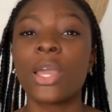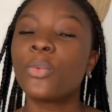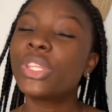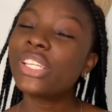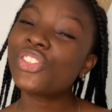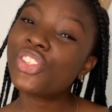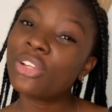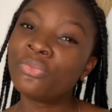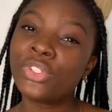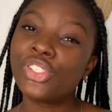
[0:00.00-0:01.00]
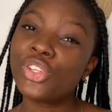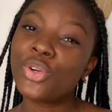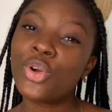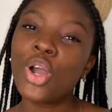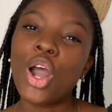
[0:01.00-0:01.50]
With this short
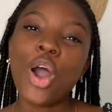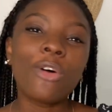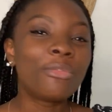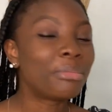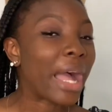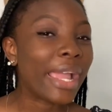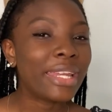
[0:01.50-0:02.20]
video of mine,